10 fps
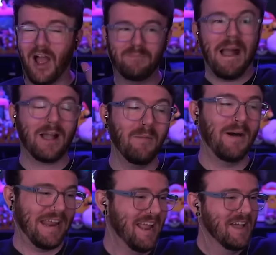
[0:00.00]
I back up,
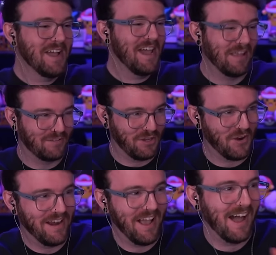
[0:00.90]
buddy. He's like
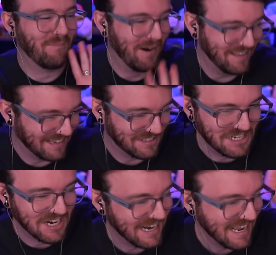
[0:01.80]
security guard, bro. He's like
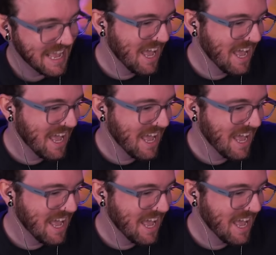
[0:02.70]
security.